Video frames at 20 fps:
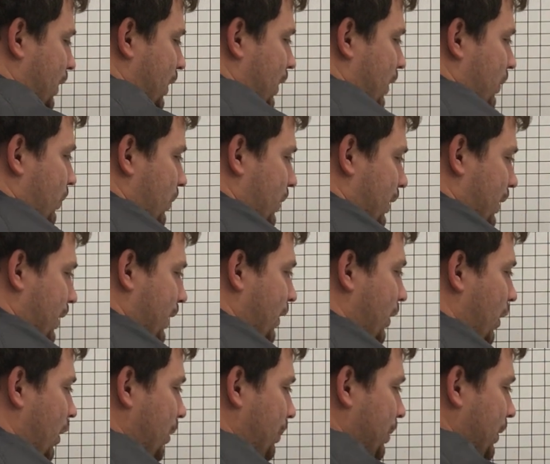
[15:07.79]
and we're gonna go
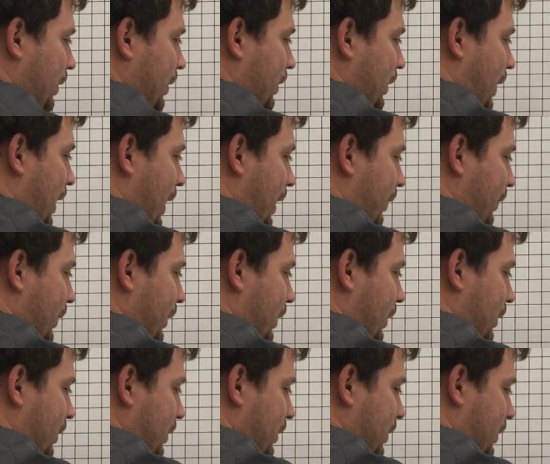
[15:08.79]
up
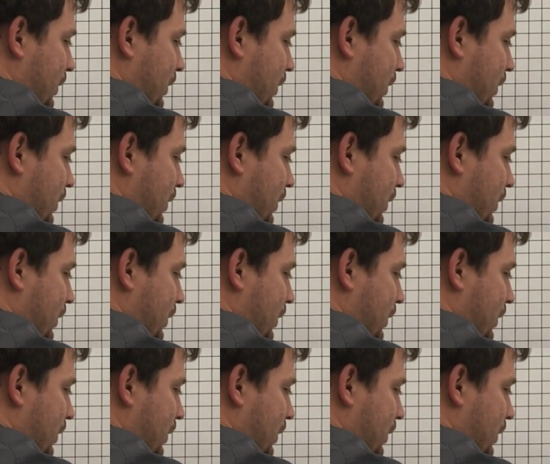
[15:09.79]
11,